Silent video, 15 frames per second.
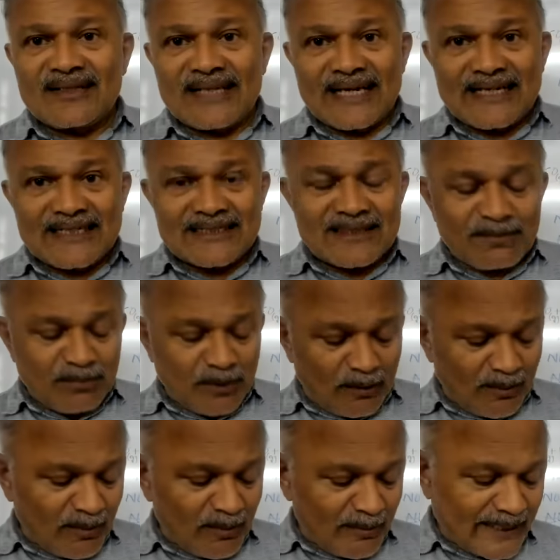That is the
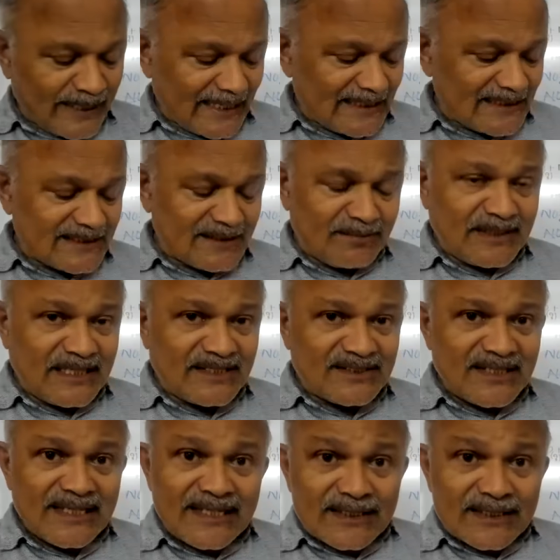probable mechanism is
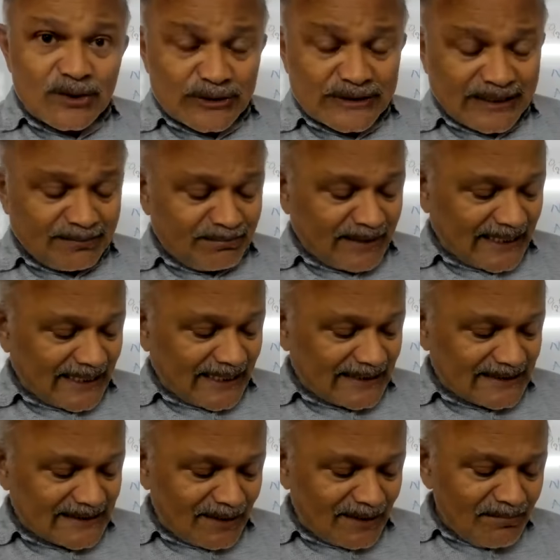two-step
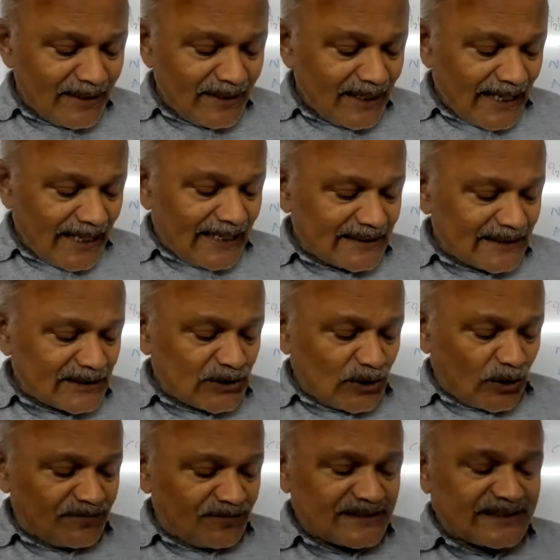mechanism and the
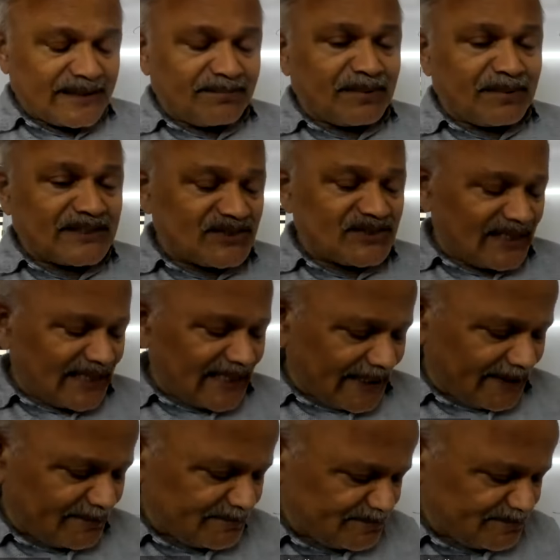slowest step is A.